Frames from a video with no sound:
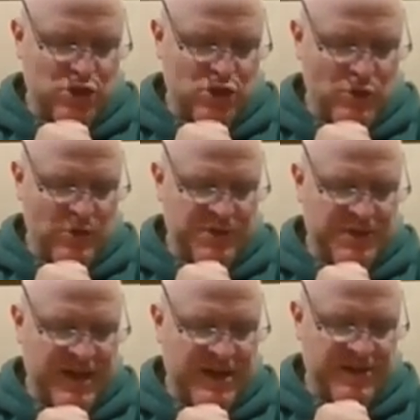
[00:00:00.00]
assured
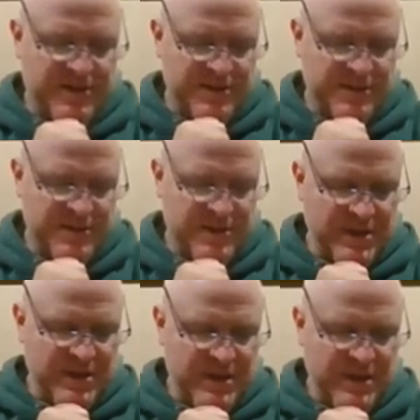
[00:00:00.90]
status
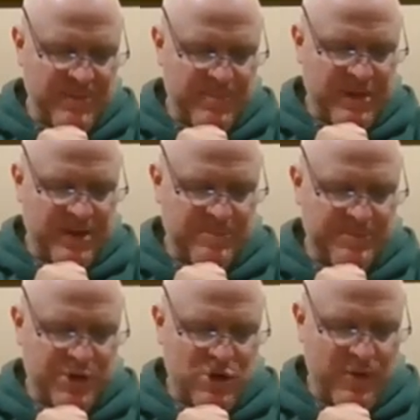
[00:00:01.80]

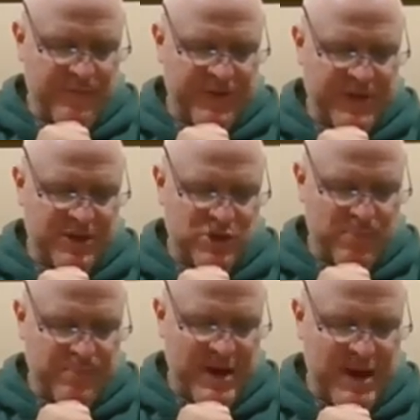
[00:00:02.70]
becomes a
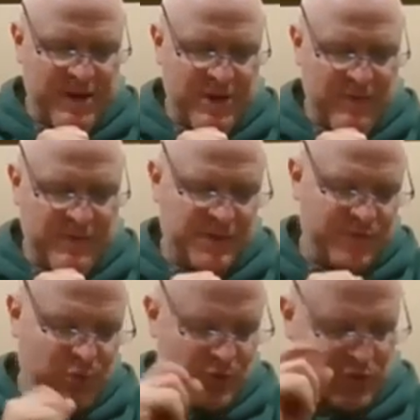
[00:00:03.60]
confidential part of
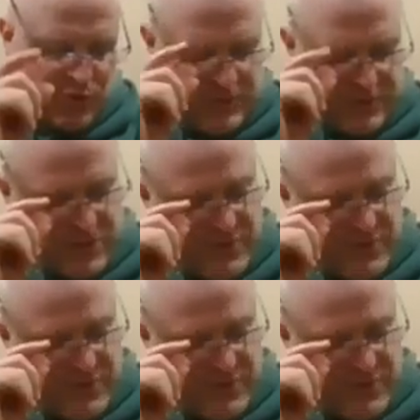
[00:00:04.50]
his devotional